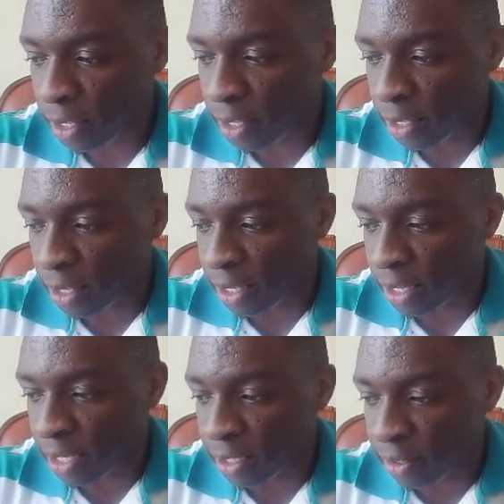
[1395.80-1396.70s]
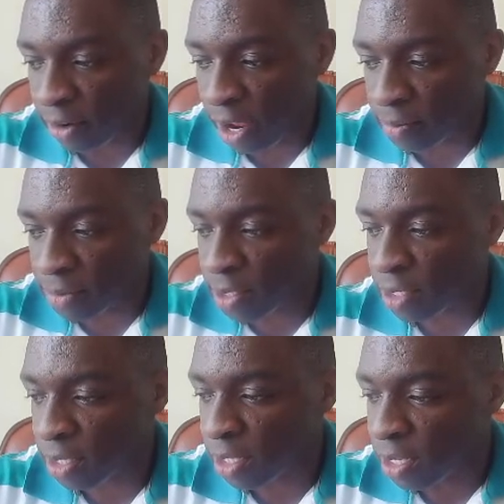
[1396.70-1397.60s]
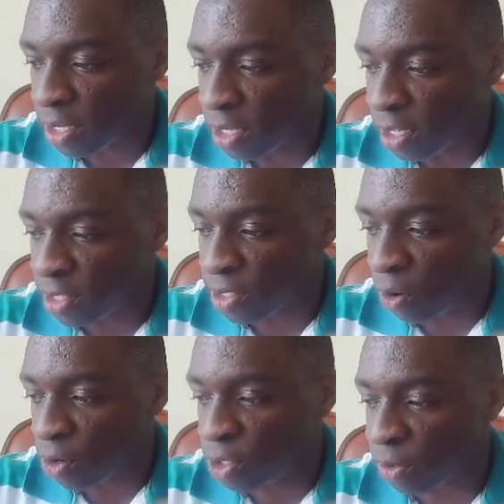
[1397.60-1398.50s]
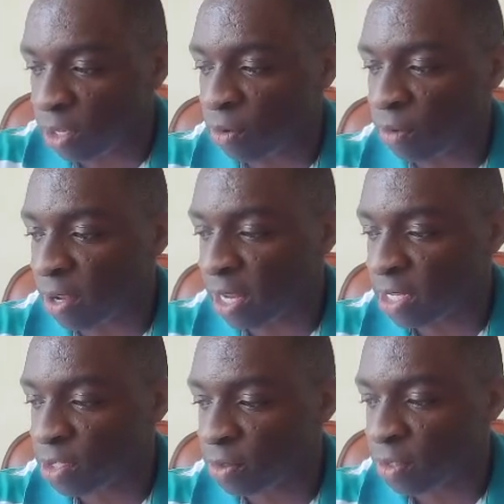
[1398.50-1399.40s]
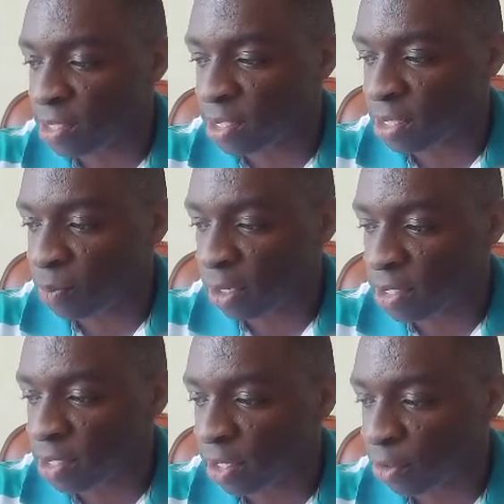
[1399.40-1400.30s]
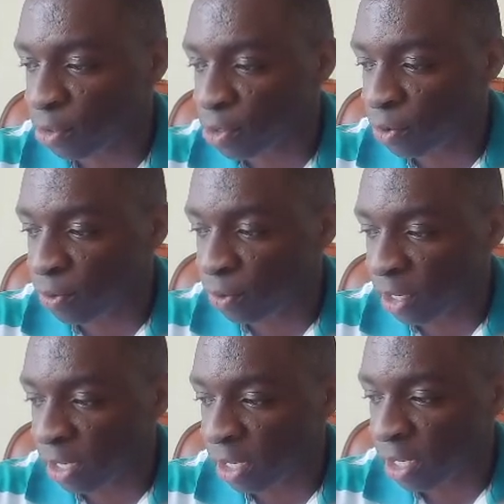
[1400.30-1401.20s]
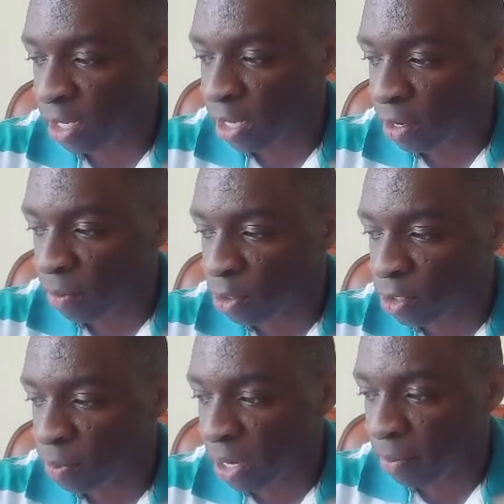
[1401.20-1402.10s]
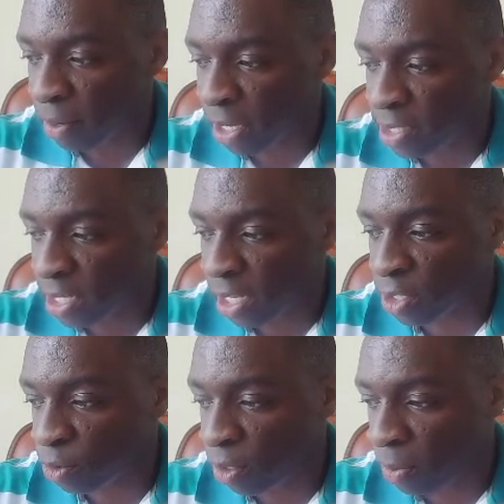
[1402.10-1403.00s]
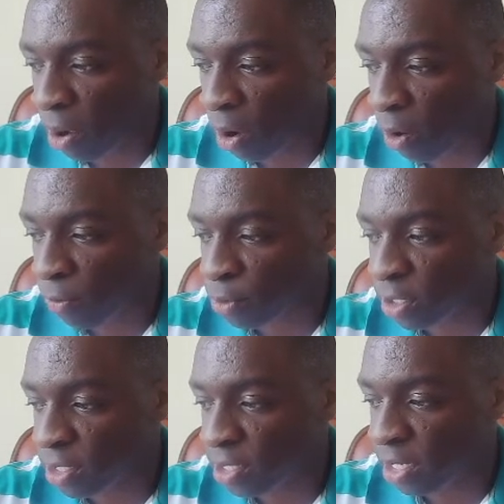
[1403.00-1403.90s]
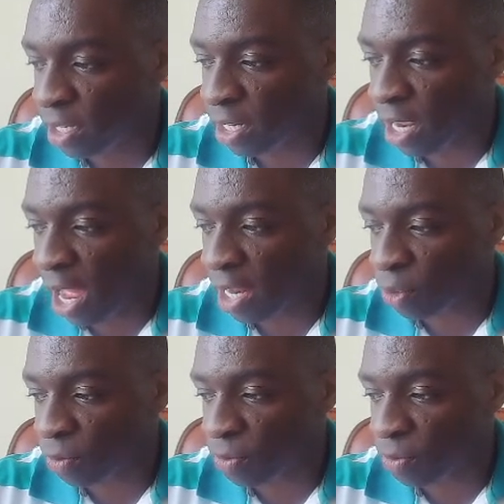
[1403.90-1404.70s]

in grams is also equivalent to the 6.023 multiplied by 10 to the power of 23 atoms.